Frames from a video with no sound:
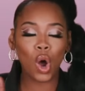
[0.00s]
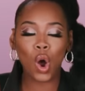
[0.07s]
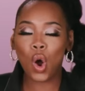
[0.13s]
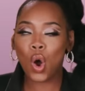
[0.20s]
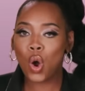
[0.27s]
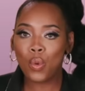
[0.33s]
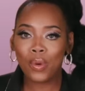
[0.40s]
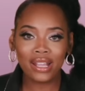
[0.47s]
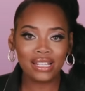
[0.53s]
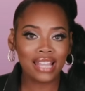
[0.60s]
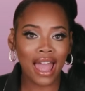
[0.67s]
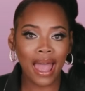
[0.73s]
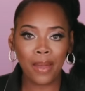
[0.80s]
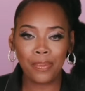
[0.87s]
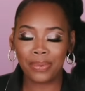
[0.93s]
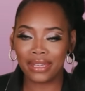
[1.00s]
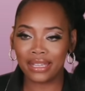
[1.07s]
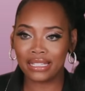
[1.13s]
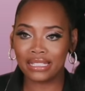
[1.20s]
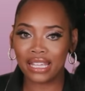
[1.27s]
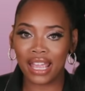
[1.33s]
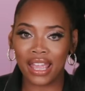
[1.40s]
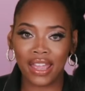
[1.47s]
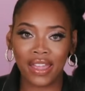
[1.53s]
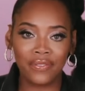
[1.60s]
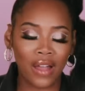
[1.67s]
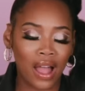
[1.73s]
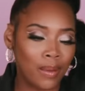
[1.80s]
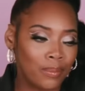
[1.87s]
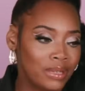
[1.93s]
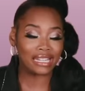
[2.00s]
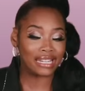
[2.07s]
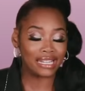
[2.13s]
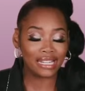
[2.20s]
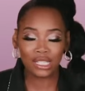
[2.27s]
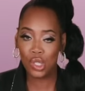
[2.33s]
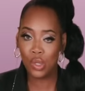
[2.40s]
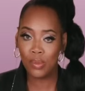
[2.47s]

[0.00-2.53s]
is putting him on blast, it appears